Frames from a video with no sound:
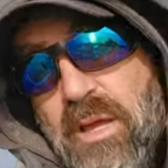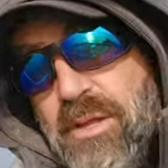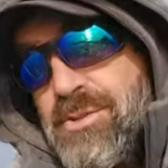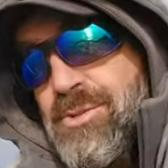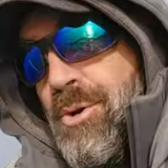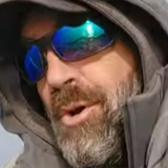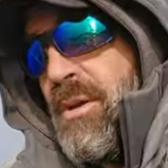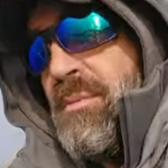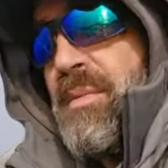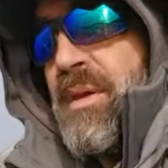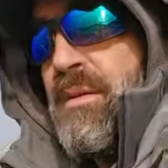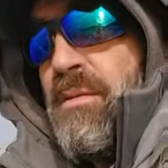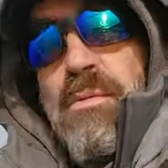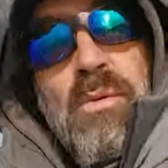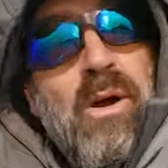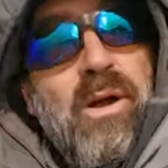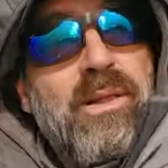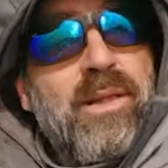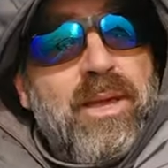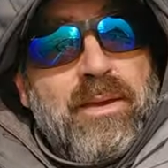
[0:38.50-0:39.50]
Join me
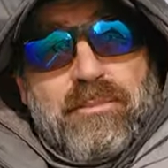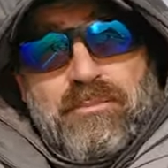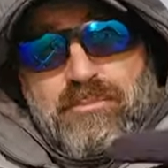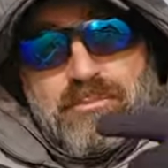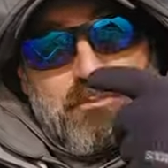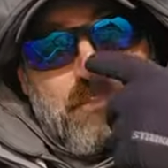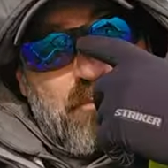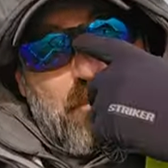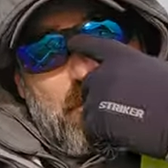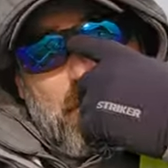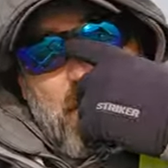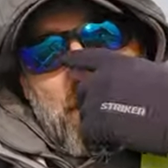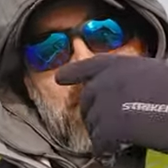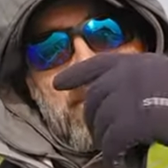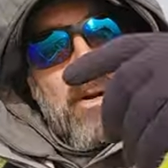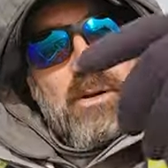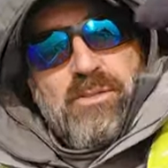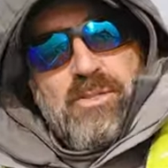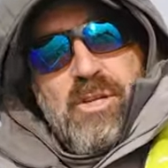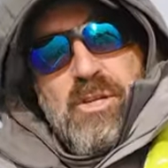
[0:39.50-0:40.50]
while I'm
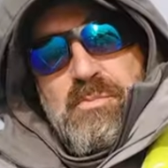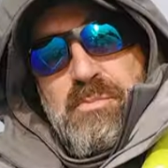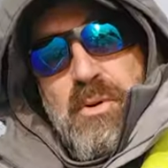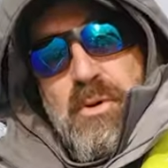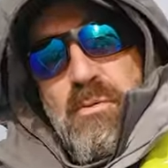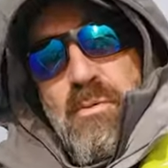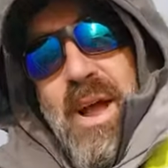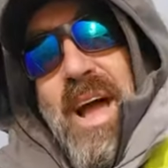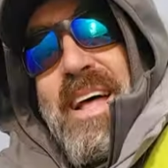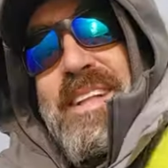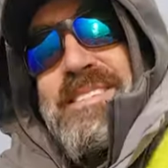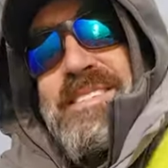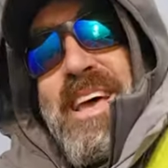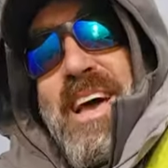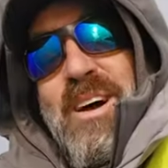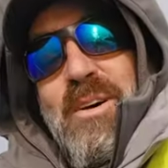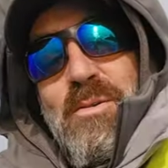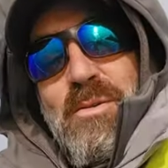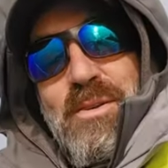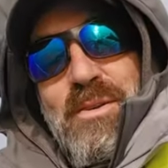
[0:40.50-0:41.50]
going to just put rods
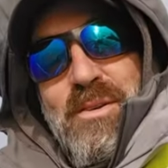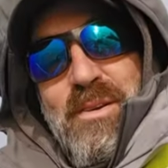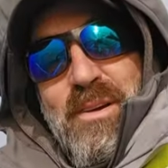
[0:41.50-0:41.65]
out.